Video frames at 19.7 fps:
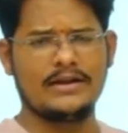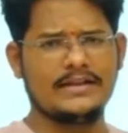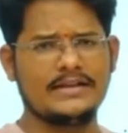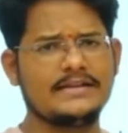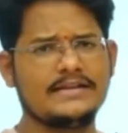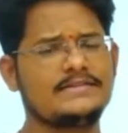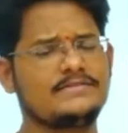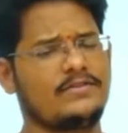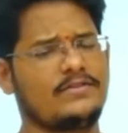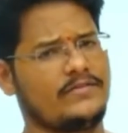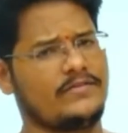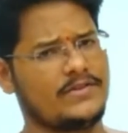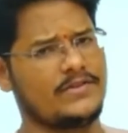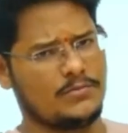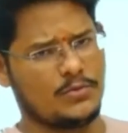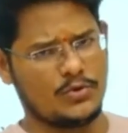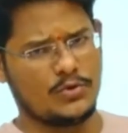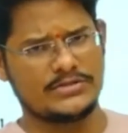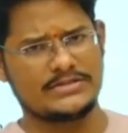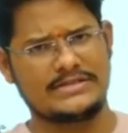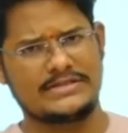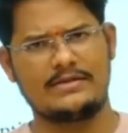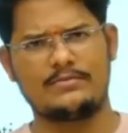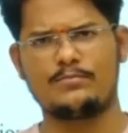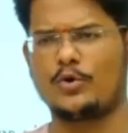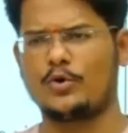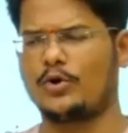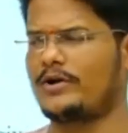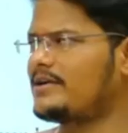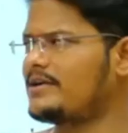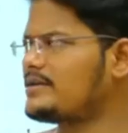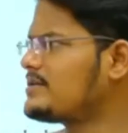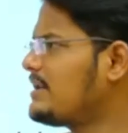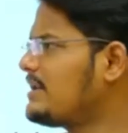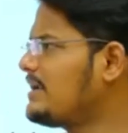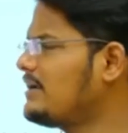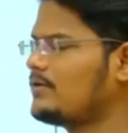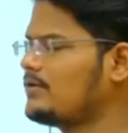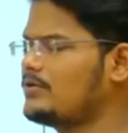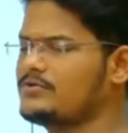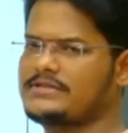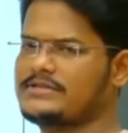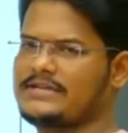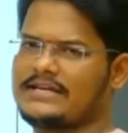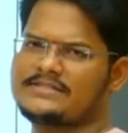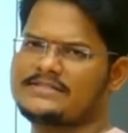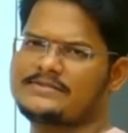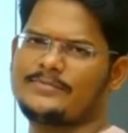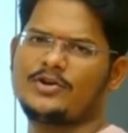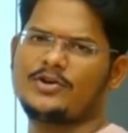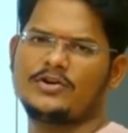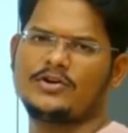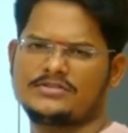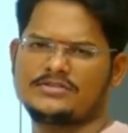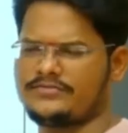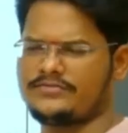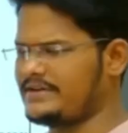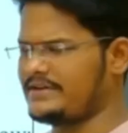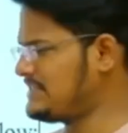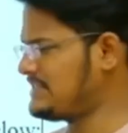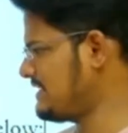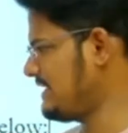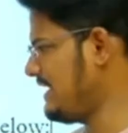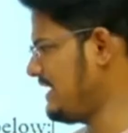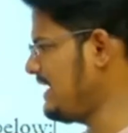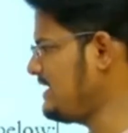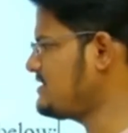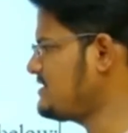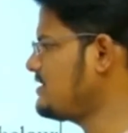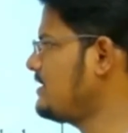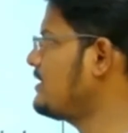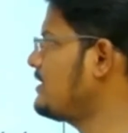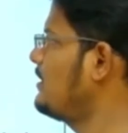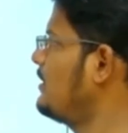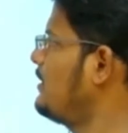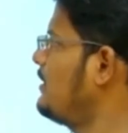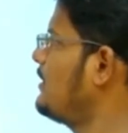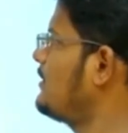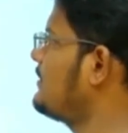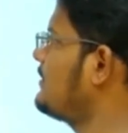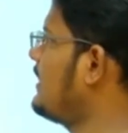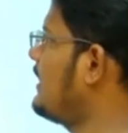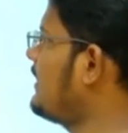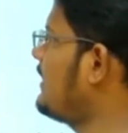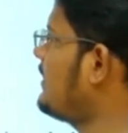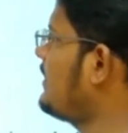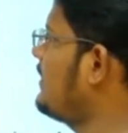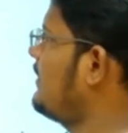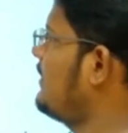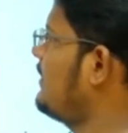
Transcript: is one of the most important greenhouse gas because of its nature that